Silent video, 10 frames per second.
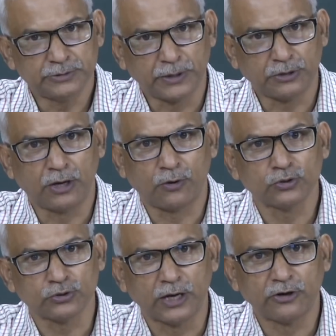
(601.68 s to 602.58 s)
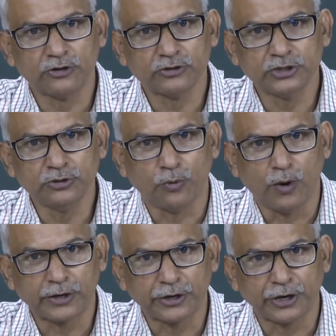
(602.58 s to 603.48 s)
particular course we are going to see
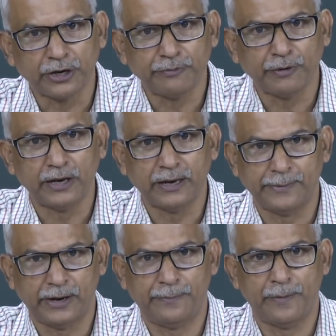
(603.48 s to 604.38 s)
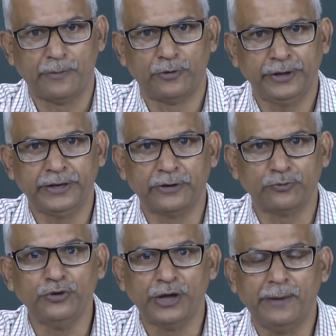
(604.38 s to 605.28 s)
what are the defined level of memory that
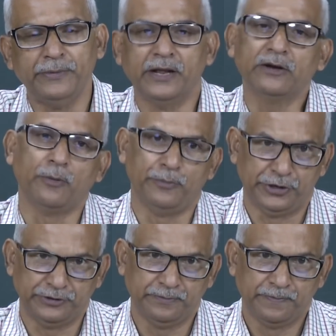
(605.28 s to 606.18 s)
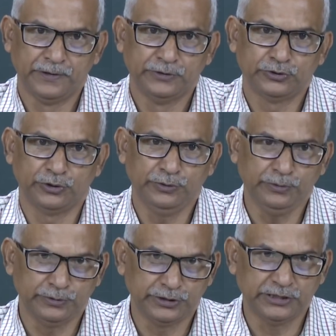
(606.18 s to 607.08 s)
we have in a computer.
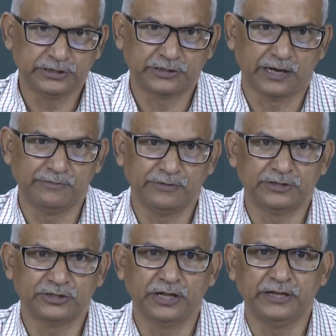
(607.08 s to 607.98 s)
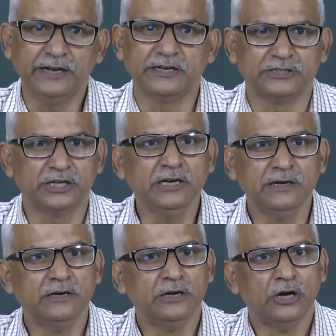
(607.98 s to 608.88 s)
So, just I am mentioning that it is a
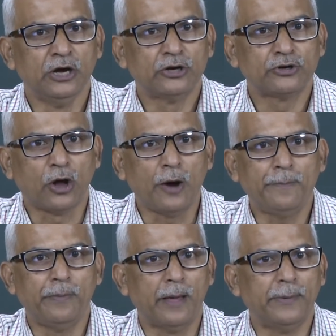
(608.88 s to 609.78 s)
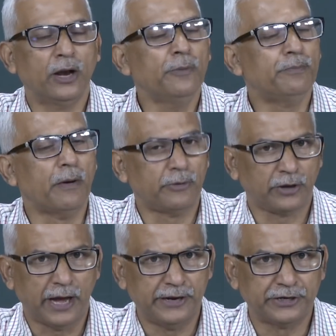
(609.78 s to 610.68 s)
top level of memory
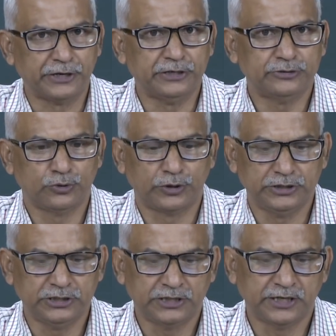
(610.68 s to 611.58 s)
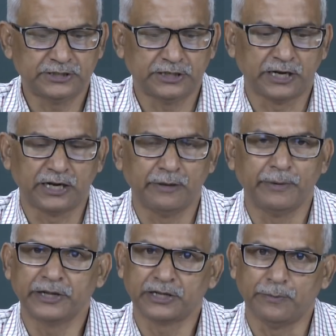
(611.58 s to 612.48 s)
hierarchy. So, registers are nothing
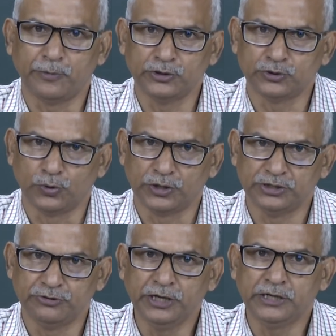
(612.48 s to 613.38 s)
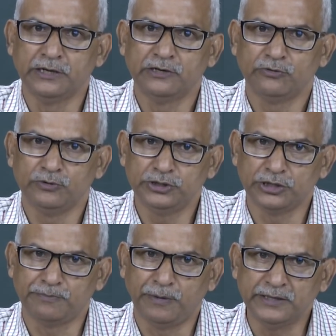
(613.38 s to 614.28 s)
but a temporary storage unit which
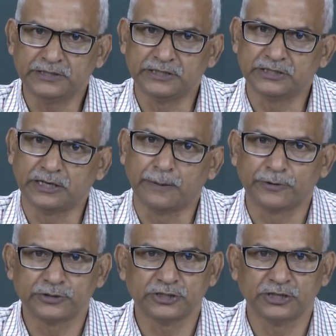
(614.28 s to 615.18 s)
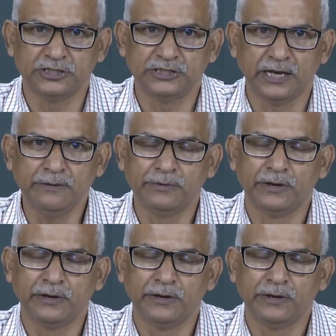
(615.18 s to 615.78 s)
are placed inside the processor itself,